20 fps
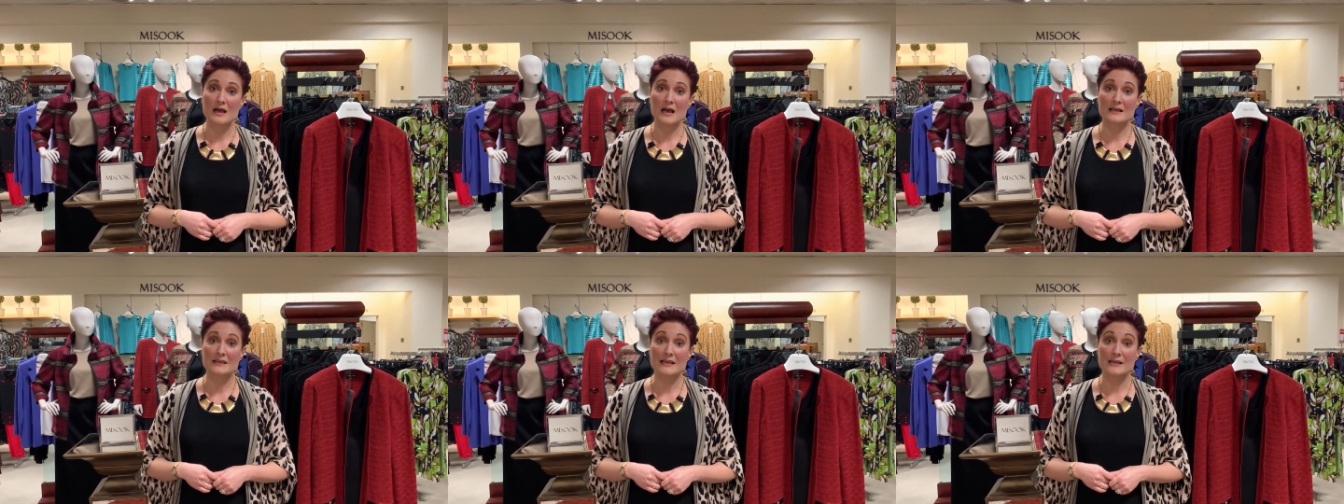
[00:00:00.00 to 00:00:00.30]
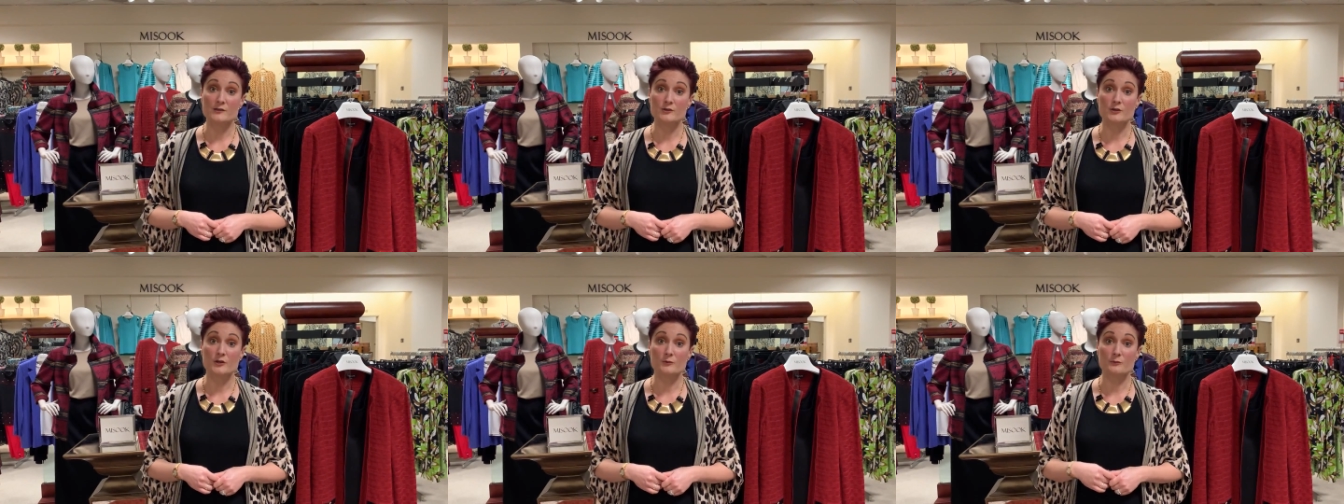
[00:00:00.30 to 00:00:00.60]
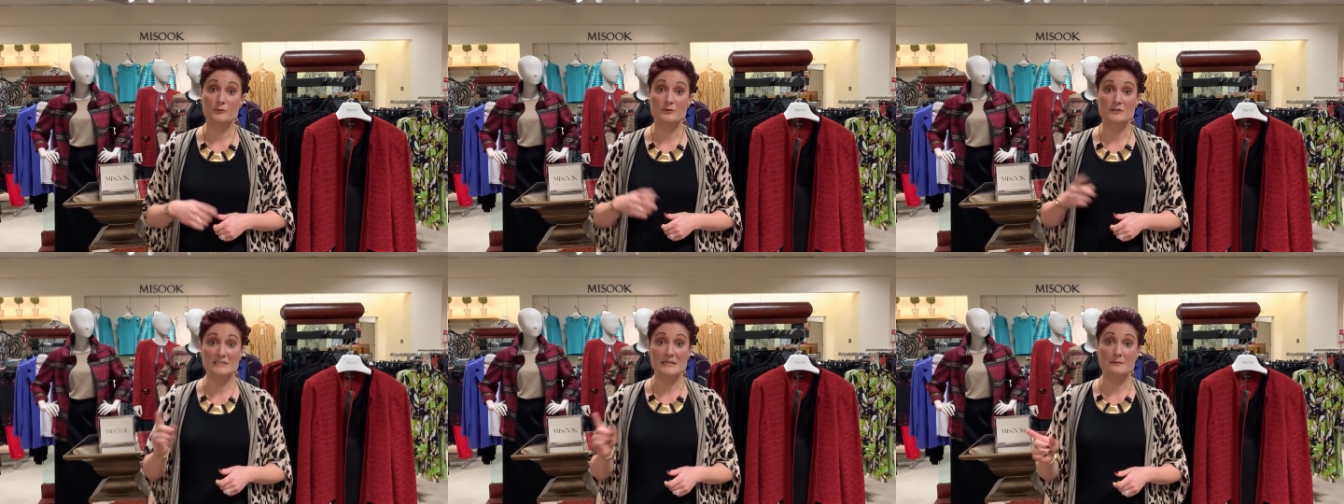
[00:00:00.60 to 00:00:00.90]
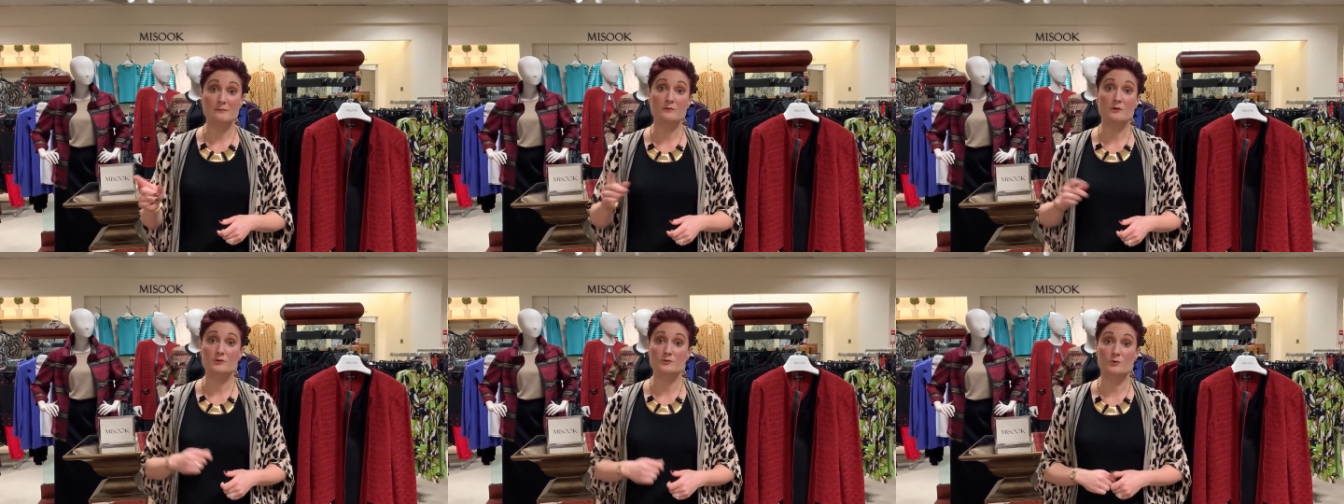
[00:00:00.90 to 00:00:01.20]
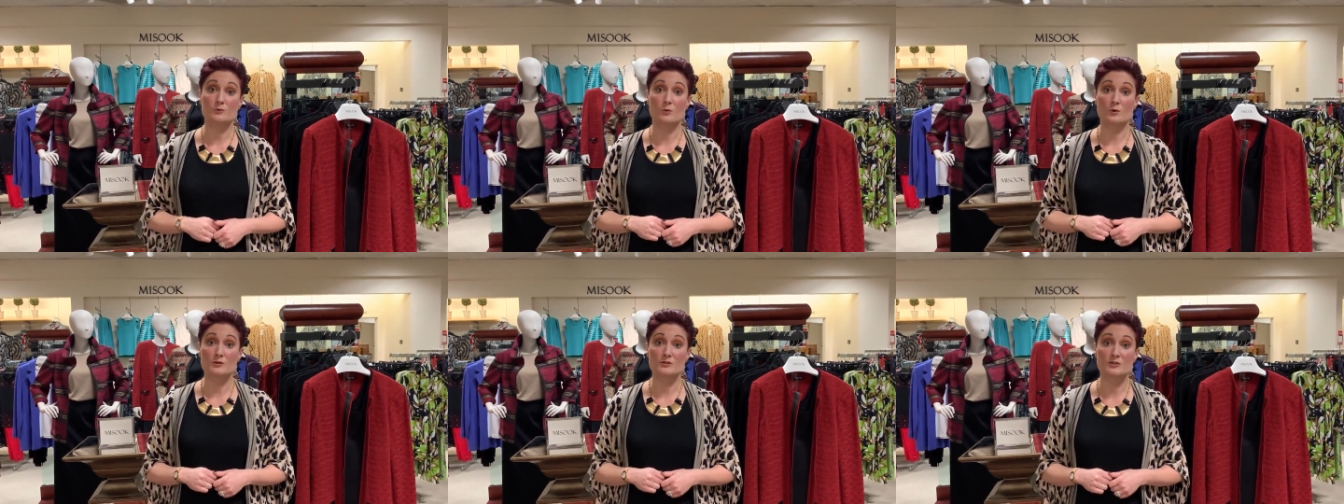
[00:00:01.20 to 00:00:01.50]
Again, you can redeem those
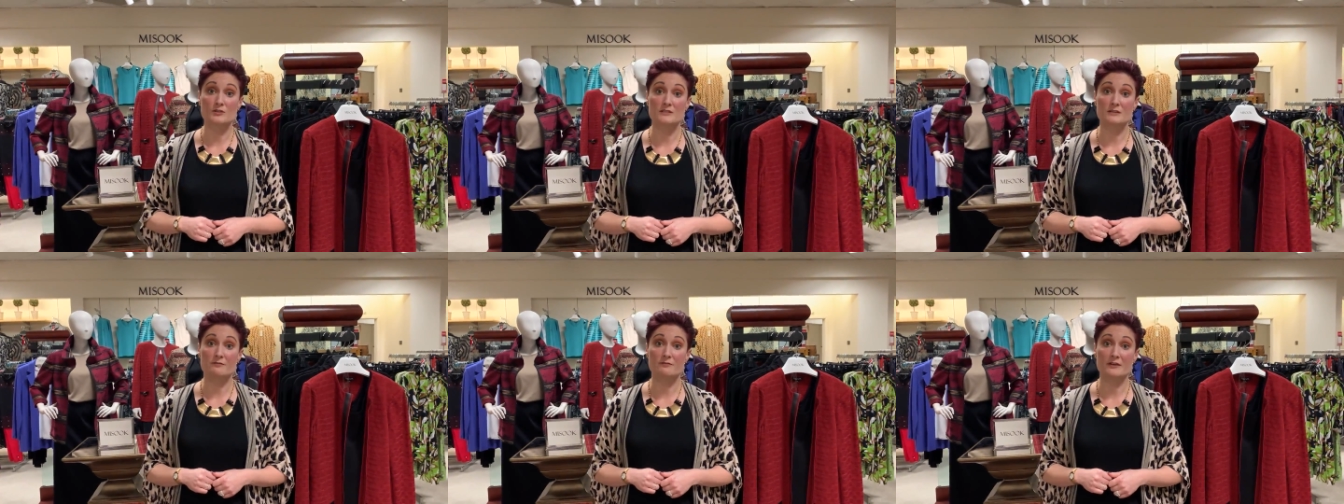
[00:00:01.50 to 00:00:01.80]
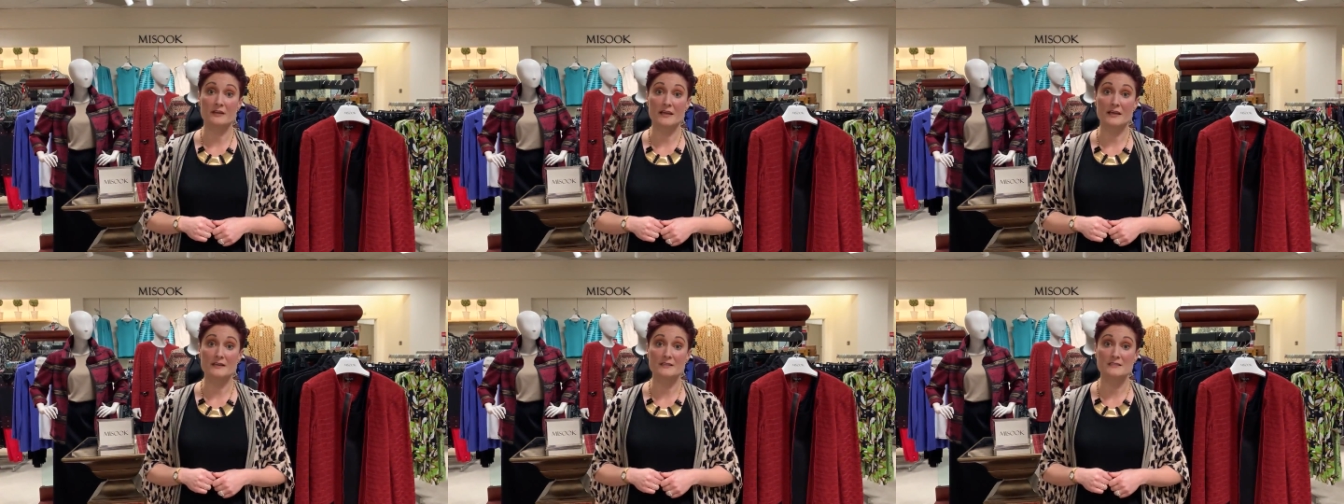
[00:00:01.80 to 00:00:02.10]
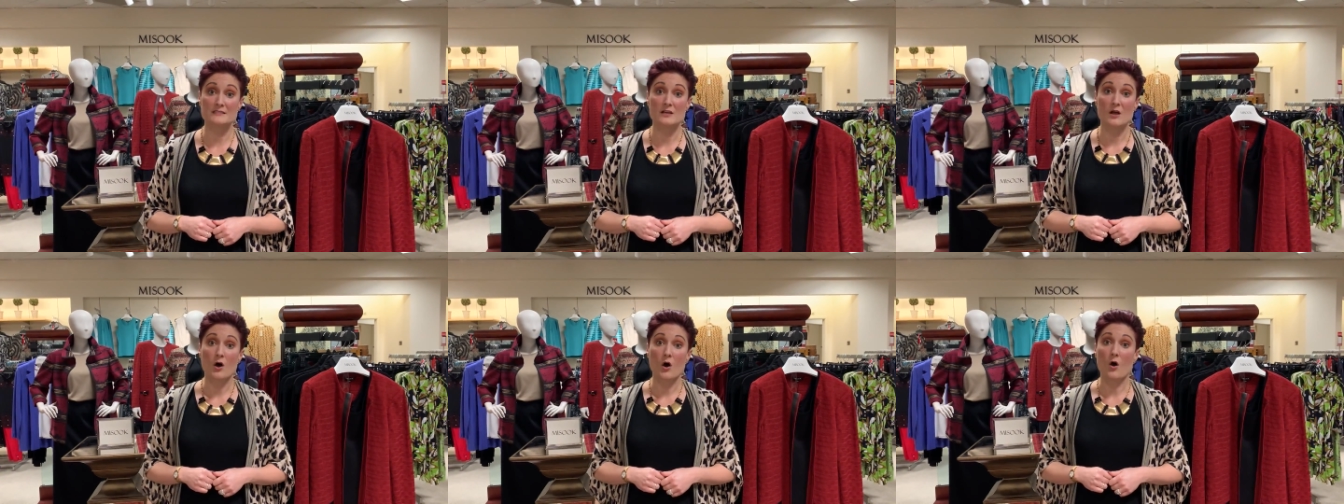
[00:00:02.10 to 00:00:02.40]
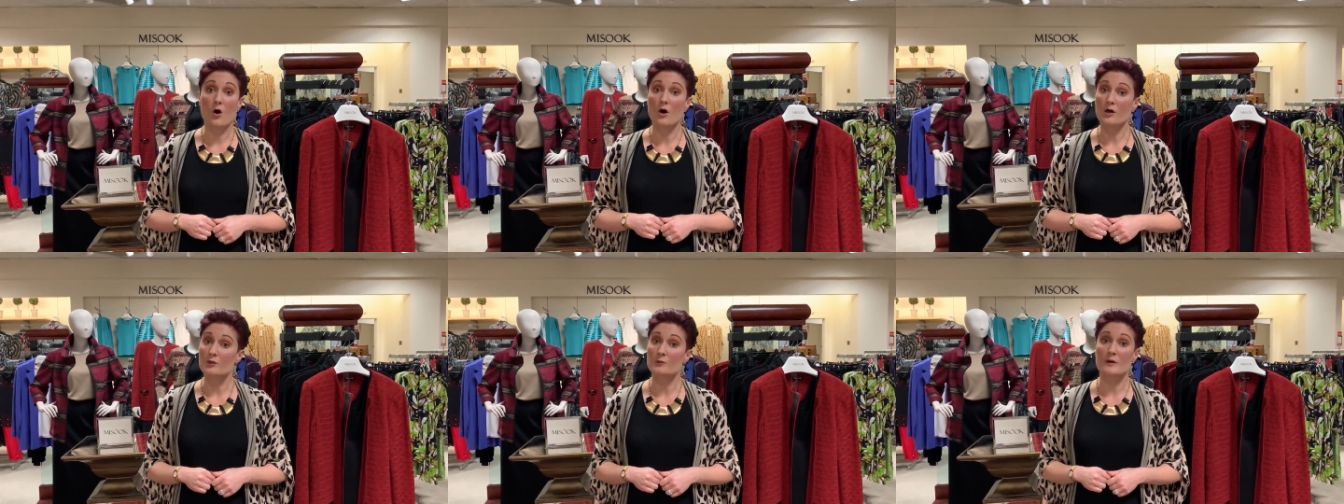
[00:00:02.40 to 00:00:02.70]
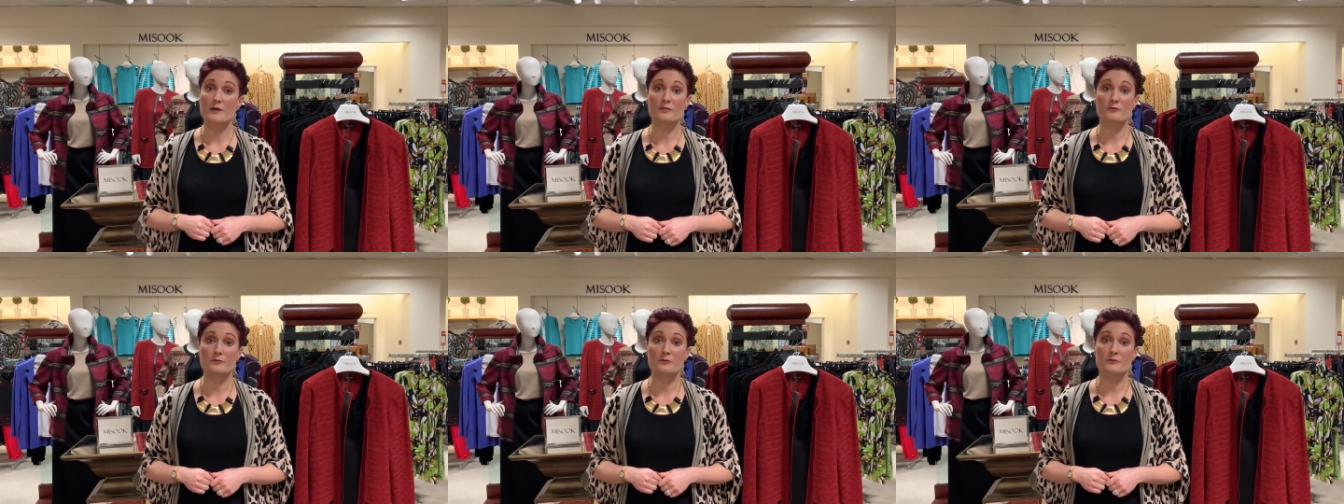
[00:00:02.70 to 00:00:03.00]
reward certificates all the
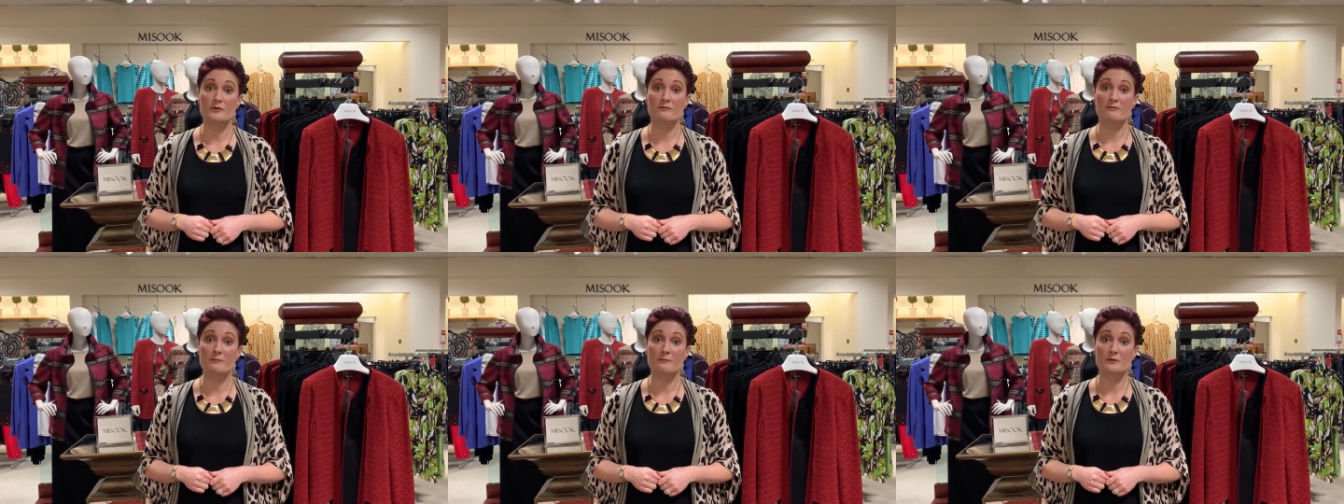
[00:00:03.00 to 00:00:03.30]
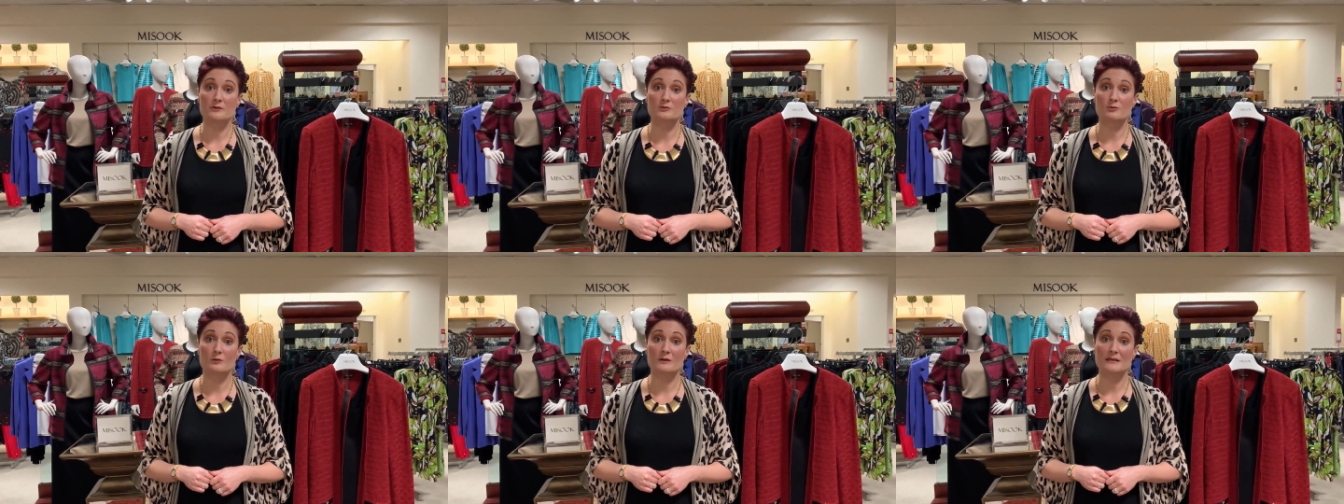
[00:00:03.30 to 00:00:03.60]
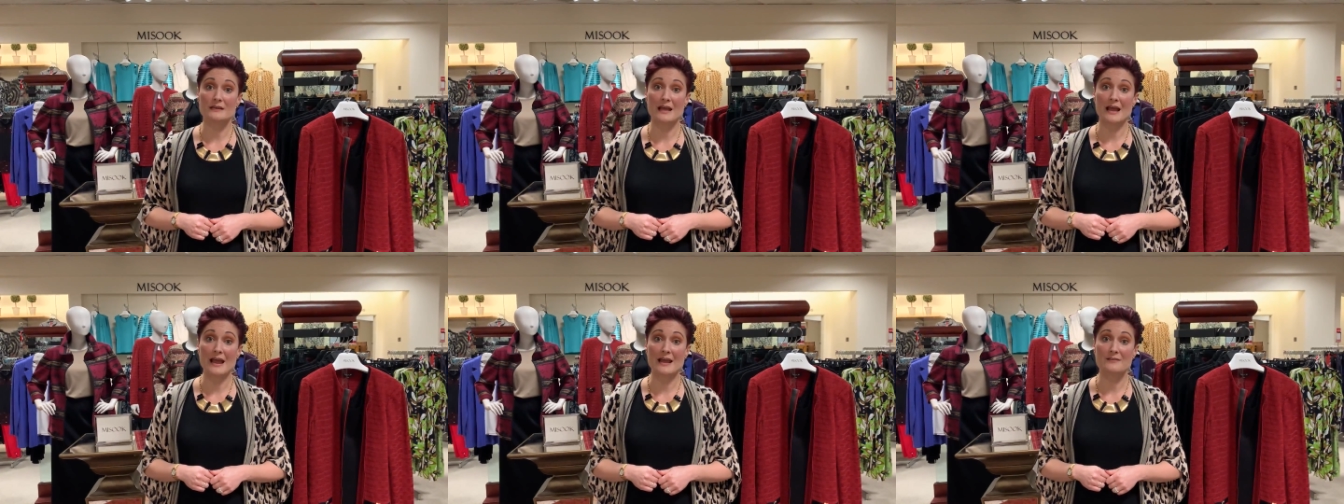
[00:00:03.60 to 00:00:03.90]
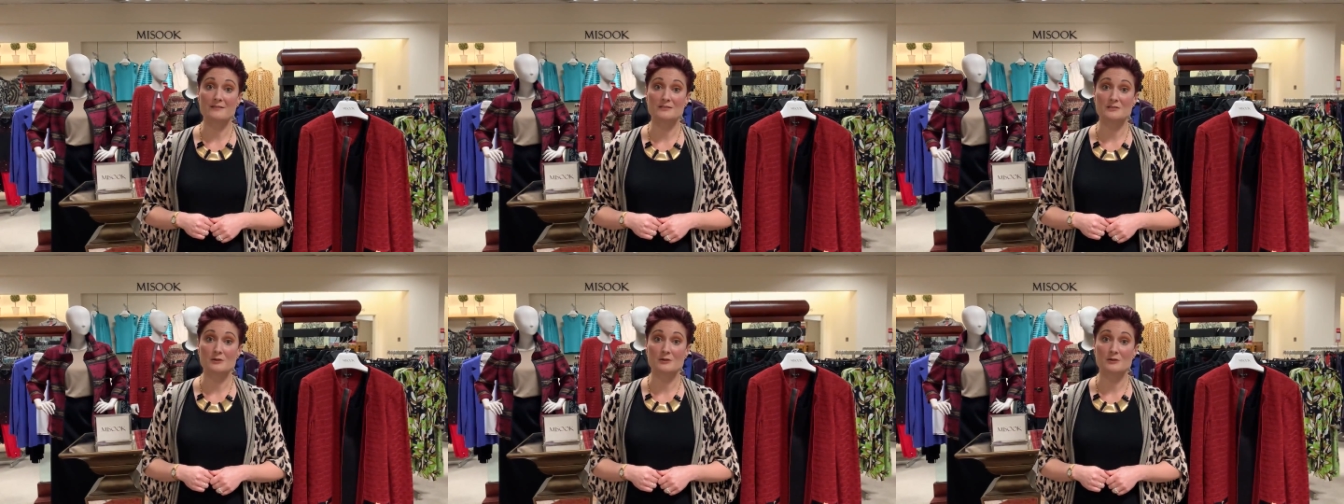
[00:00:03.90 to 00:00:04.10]
way through November 28th,